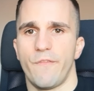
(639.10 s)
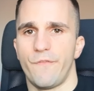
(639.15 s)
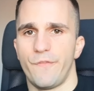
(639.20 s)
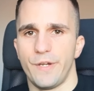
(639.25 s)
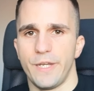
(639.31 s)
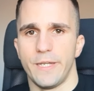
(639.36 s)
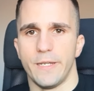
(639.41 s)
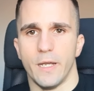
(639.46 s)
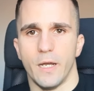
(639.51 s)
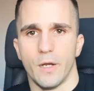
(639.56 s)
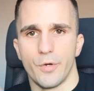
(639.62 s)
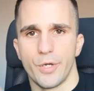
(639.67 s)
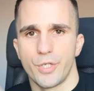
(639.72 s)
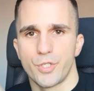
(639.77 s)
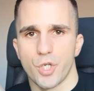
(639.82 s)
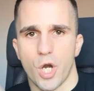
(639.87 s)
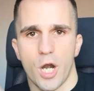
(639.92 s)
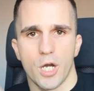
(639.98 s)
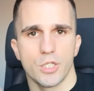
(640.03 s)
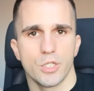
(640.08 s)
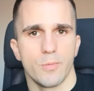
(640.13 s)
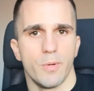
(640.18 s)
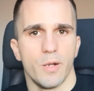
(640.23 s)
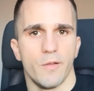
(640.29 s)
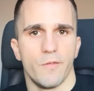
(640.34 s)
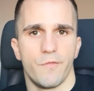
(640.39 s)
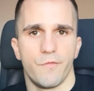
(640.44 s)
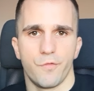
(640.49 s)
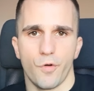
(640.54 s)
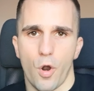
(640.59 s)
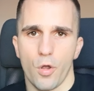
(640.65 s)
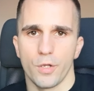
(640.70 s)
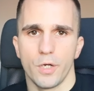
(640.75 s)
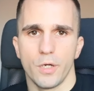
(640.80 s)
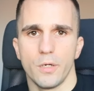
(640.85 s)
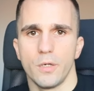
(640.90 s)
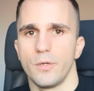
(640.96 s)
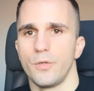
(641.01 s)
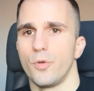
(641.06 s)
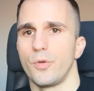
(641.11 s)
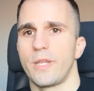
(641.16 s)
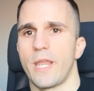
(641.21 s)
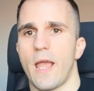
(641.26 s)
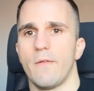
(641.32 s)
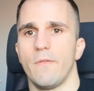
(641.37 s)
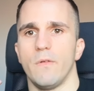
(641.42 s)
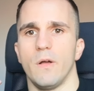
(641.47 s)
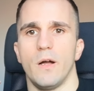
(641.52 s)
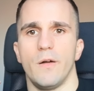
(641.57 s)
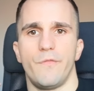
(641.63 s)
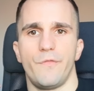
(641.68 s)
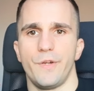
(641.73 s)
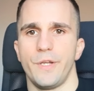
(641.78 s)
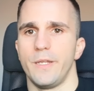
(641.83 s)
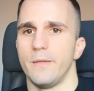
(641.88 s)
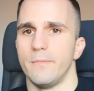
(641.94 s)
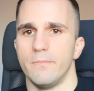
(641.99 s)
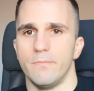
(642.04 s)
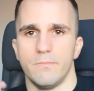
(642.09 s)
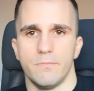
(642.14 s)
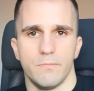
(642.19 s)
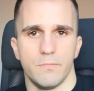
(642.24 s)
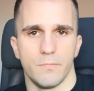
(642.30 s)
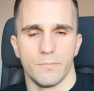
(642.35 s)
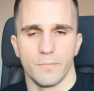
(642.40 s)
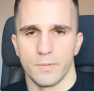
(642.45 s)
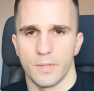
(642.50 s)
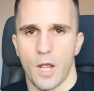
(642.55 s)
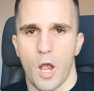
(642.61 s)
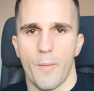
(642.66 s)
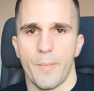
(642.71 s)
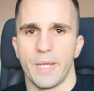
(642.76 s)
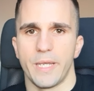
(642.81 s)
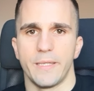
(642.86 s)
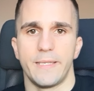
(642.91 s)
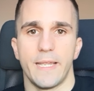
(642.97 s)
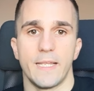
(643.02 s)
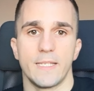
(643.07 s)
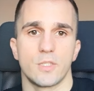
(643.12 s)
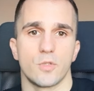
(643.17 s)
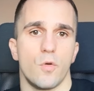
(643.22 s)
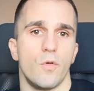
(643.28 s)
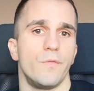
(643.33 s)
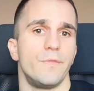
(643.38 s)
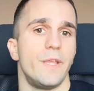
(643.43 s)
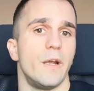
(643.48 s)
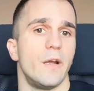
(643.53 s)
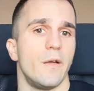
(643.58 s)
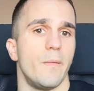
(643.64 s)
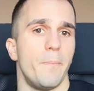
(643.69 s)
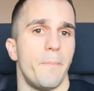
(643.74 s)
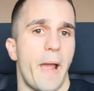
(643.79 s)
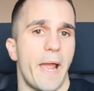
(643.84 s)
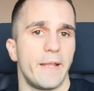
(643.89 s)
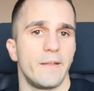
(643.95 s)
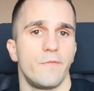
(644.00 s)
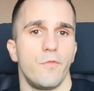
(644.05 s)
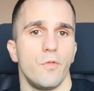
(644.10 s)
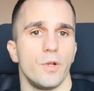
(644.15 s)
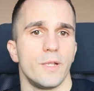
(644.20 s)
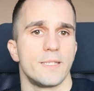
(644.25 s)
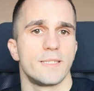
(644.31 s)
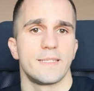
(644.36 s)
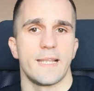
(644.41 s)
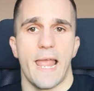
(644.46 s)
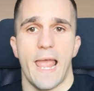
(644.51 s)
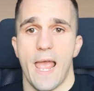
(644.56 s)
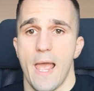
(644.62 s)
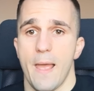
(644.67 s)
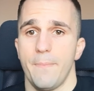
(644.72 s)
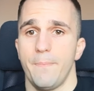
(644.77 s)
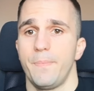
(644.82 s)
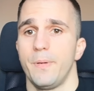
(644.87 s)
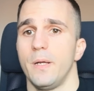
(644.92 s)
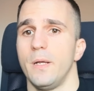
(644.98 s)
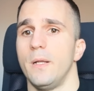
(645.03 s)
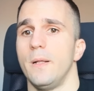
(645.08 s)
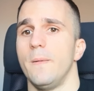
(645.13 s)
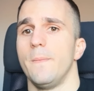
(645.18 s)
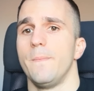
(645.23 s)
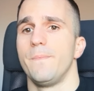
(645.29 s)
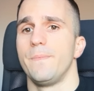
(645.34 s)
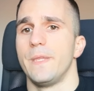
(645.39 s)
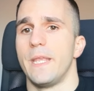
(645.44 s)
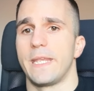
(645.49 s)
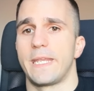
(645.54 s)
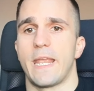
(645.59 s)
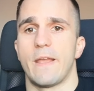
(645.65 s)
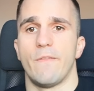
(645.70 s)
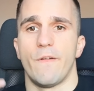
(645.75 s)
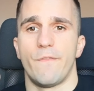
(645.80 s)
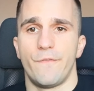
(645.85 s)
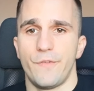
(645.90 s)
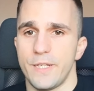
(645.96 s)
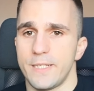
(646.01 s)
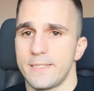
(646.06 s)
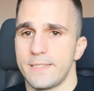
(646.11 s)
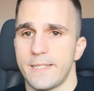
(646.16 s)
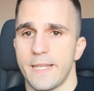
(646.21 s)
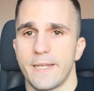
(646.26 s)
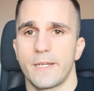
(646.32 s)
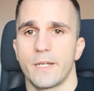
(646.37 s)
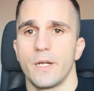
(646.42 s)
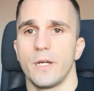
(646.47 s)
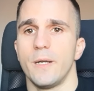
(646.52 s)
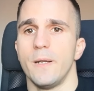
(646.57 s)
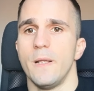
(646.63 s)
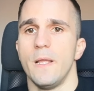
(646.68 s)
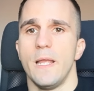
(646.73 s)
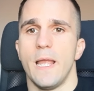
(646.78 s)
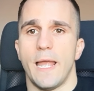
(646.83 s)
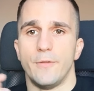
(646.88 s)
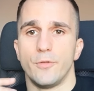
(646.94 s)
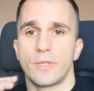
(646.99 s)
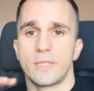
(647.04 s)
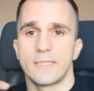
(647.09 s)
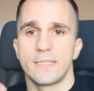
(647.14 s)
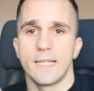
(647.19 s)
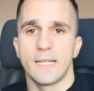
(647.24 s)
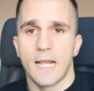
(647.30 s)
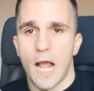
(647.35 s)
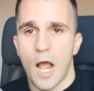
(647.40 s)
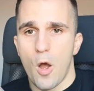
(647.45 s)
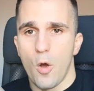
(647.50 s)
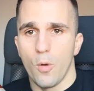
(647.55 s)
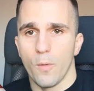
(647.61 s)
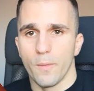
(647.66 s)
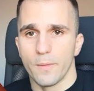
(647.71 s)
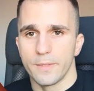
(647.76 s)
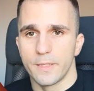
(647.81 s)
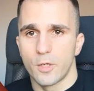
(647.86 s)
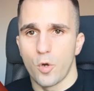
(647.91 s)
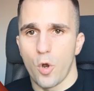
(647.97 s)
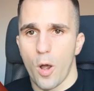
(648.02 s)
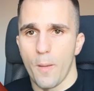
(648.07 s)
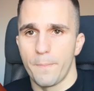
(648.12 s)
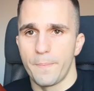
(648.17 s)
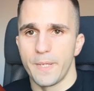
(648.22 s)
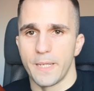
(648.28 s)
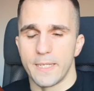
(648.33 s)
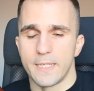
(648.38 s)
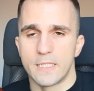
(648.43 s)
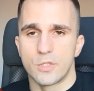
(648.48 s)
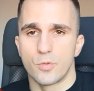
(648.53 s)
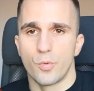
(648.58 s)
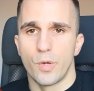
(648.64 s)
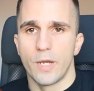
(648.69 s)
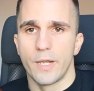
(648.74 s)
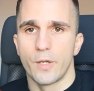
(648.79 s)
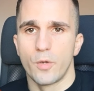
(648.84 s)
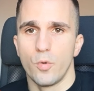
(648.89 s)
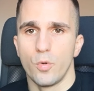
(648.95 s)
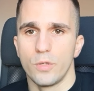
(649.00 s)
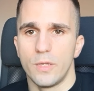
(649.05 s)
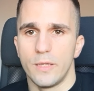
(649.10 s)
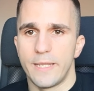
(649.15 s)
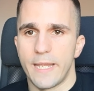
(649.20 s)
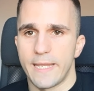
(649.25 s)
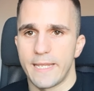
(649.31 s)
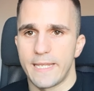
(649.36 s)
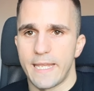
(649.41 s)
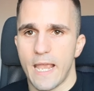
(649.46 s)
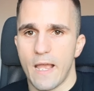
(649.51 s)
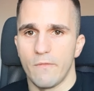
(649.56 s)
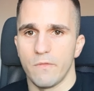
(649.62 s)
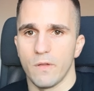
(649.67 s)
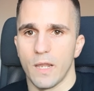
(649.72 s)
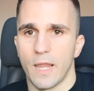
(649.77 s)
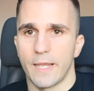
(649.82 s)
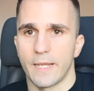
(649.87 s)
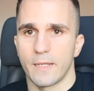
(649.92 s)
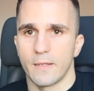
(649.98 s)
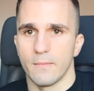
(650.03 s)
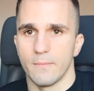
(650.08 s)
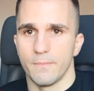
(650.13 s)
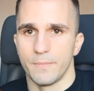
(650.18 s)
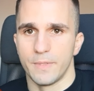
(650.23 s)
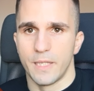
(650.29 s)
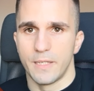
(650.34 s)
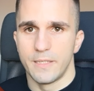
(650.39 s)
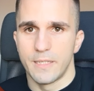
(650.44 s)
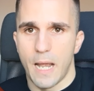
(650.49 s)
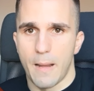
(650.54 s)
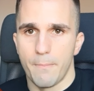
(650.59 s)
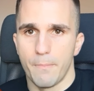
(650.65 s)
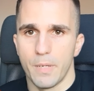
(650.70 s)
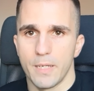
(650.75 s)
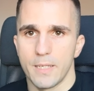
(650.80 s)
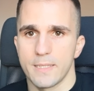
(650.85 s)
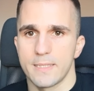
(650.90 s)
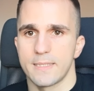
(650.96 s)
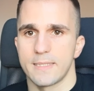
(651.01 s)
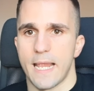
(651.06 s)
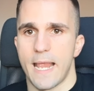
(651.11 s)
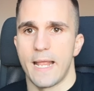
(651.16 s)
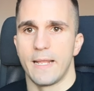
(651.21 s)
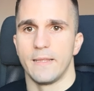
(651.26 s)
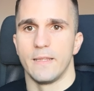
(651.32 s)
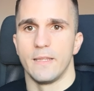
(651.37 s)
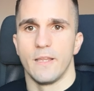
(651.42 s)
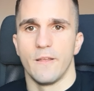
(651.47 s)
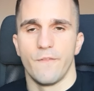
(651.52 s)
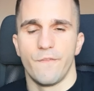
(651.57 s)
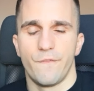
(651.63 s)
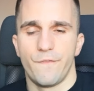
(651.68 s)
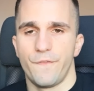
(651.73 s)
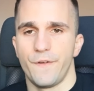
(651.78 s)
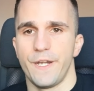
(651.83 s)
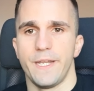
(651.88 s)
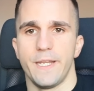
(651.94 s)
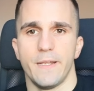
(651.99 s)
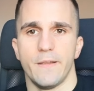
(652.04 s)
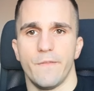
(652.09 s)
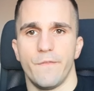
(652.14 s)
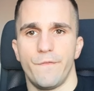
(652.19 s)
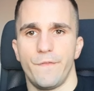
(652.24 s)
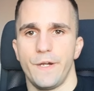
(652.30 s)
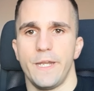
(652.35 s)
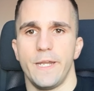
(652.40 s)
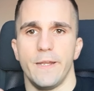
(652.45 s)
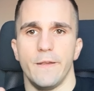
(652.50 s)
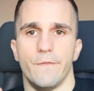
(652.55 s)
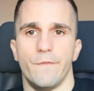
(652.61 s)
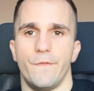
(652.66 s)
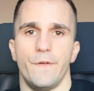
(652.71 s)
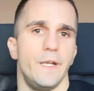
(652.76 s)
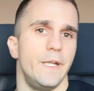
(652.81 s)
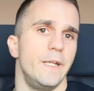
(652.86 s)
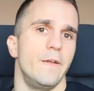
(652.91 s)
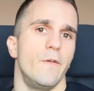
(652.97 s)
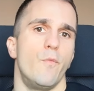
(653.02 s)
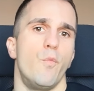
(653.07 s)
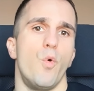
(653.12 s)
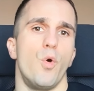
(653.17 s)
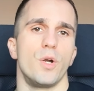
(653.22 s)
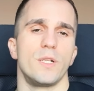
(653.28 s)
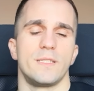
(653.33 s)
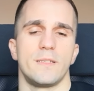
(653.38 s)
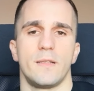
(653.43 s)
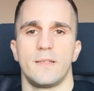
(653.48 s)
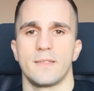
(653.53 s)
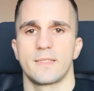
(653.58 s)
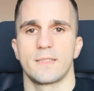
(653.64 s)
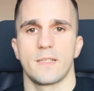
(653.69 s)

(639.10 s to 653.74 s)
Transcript: free rechargeable fodder, you have free how many days of their mindfulness app, they have a free sticker, and you can see how the copy is really good. They have like the numbers and free words at the